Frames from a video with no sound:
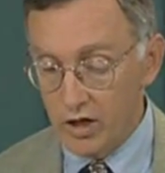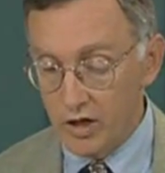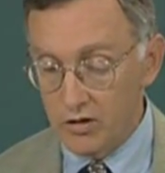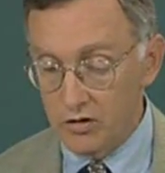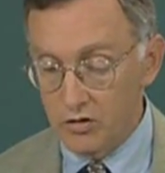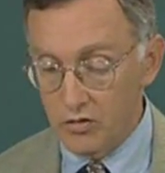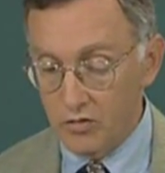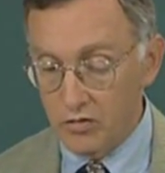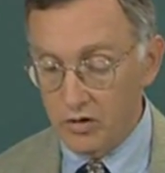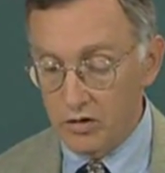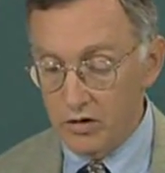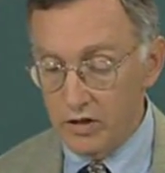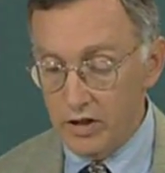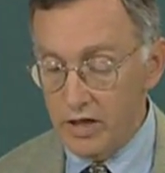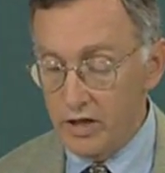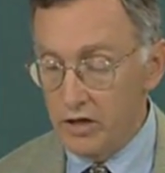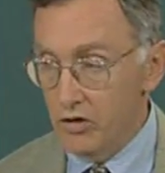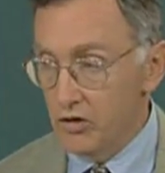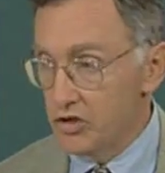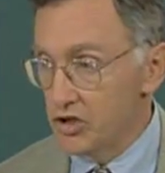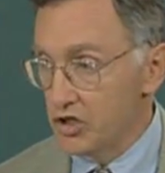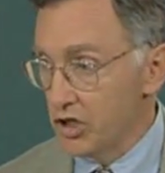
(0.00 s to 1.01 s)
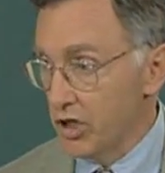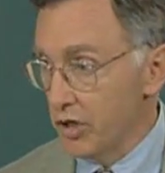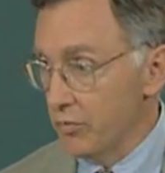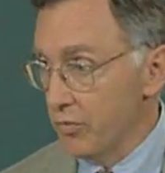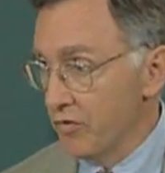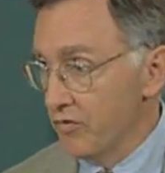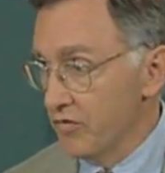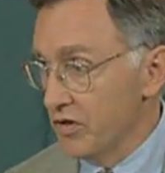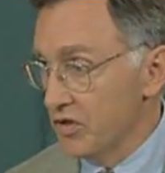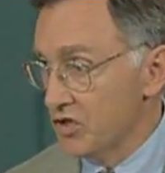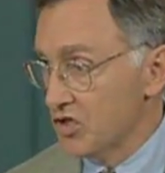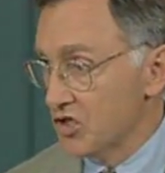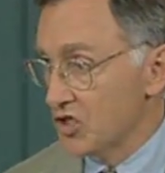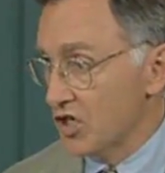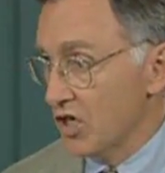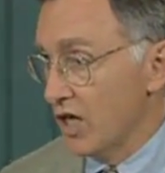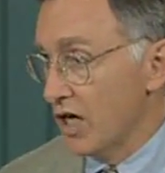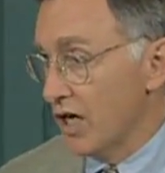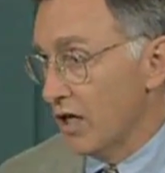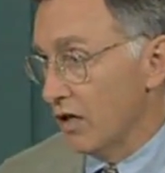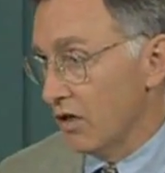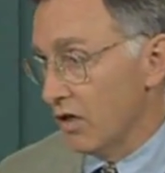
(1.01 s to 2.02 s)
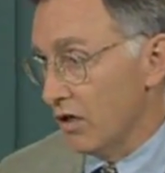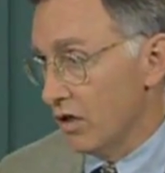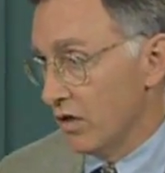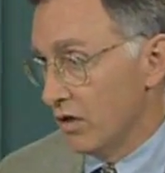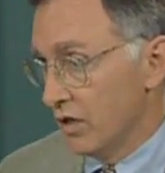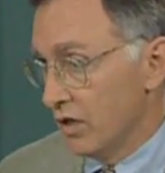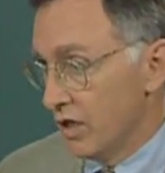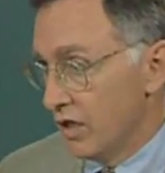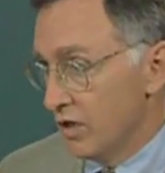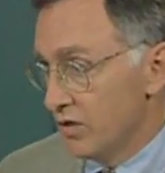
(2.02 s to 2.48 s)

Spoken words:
under the leadership of the scholar